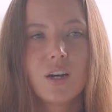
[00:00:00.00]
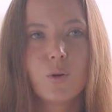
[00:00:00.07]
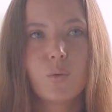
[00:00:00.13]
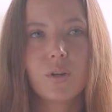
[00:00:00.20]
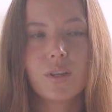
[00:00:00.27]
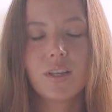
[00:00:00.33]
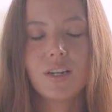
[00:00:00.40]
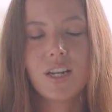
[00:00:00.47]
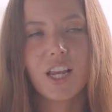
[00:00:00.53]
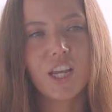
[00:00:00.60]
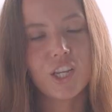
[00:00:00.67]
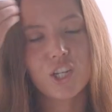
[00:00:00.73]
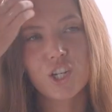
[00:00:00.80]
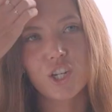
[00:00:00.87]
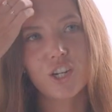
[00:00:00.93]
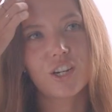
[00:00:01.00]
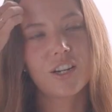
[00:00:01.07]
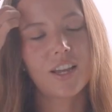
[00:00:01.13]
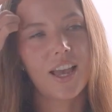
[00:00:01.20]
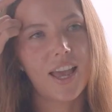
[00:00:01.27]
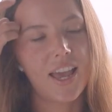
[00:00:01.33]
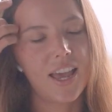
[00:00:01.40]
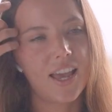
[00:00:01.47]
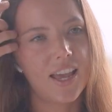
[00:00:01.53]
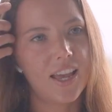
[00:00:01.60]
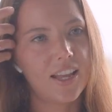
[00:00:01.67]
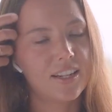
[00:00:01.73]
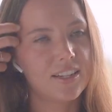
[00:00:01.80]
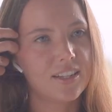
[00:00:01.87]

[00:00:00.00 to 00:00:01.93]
with the nature, and